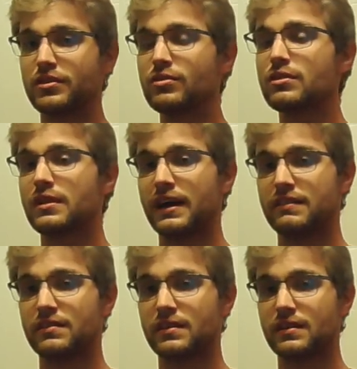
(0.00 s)

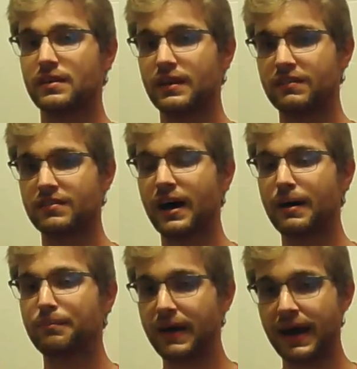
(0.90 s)
utilize it. It's
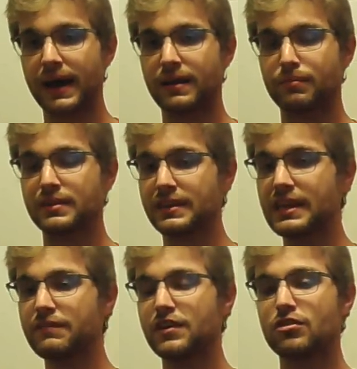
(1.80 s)
not bad.
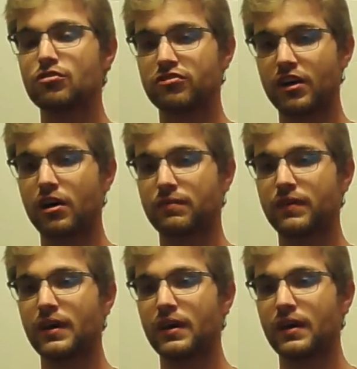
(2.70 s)
Believing yourself,
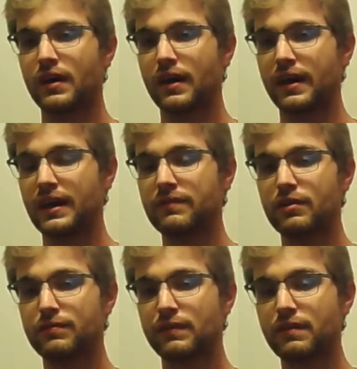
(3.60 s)

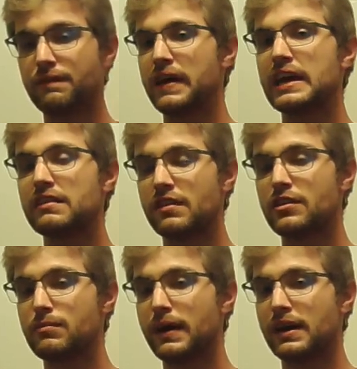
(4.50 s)
even if you have to fake it till
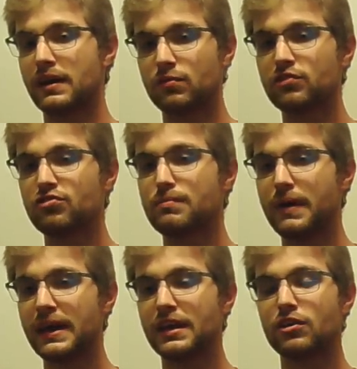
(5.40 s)
you make it, because once you
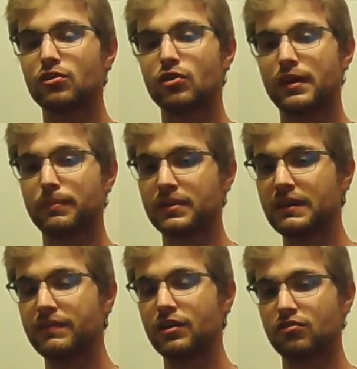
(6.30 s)
make it, you'll know that
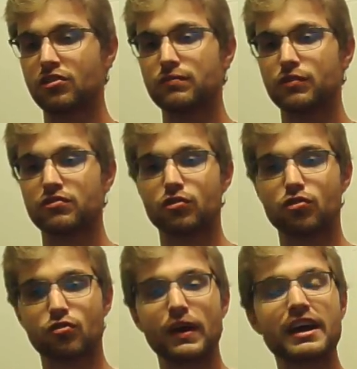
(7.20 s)
believing yourself was the
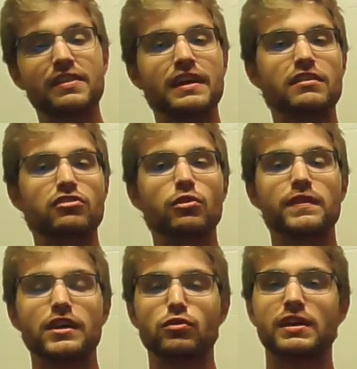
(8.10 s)
correct thing to do
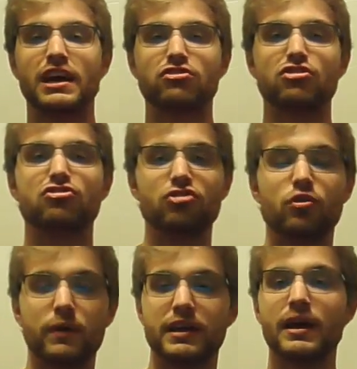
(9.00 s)
and that you can actually
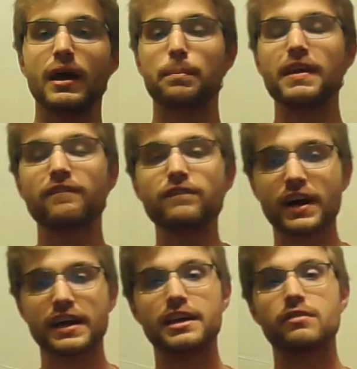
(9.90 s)
do it. Be a
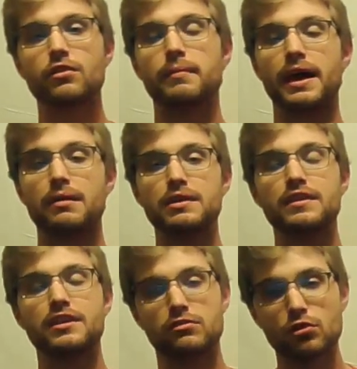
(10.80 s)
fucking hero, man. Be
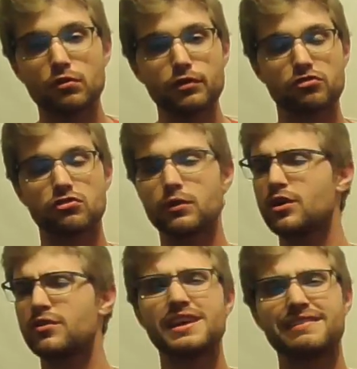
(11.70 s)
the hero of your story
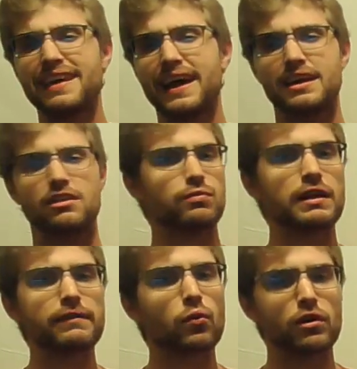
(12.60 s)
or the antagonist,
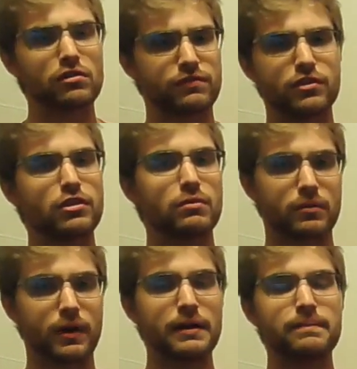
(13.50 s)
whatever works for you,
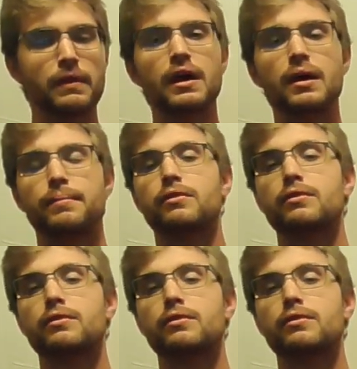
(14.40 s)
all right? But